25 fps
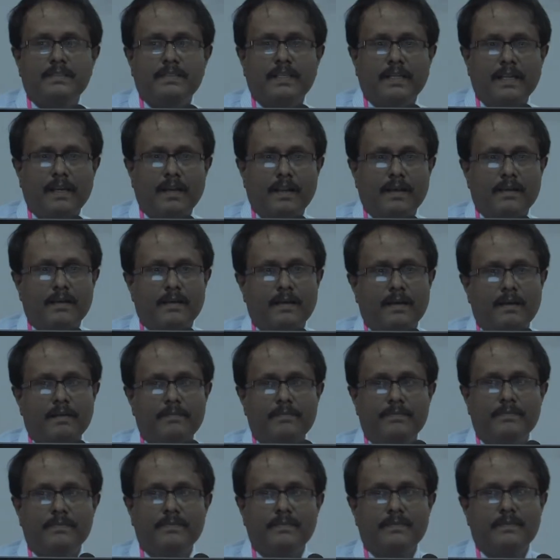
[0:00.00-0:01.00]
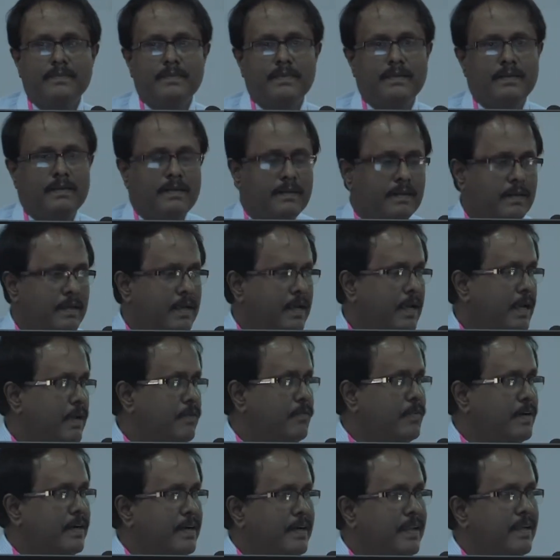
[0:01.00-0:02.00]
Sri Lanka.
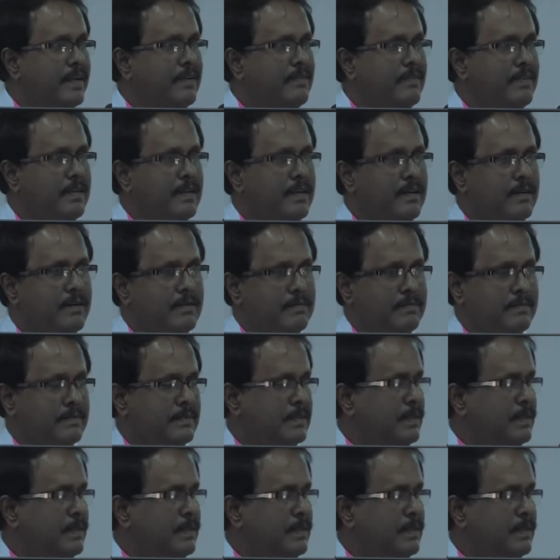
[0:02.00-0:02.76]
Every day we